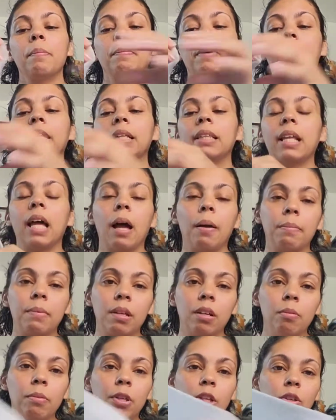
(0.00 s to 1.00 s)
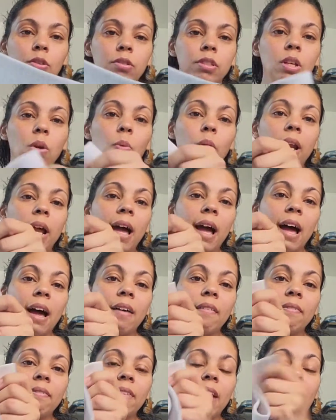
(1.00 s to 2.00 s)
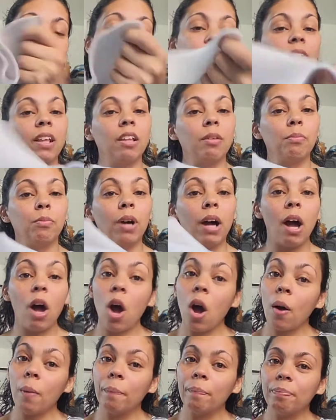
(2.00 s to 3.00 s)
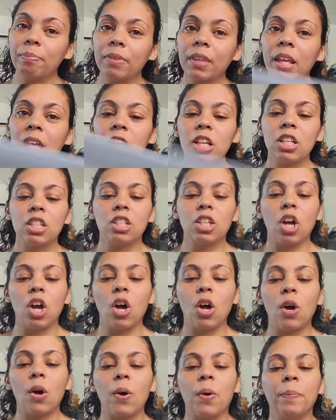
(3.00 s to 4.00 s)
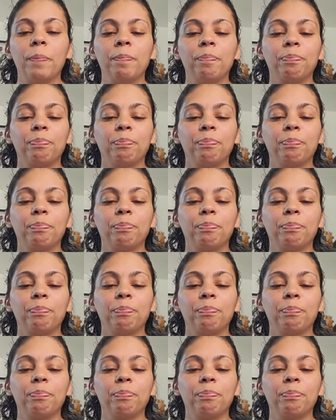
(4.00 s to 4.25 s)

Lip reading: but I'm gonna be using what I have available at home. So,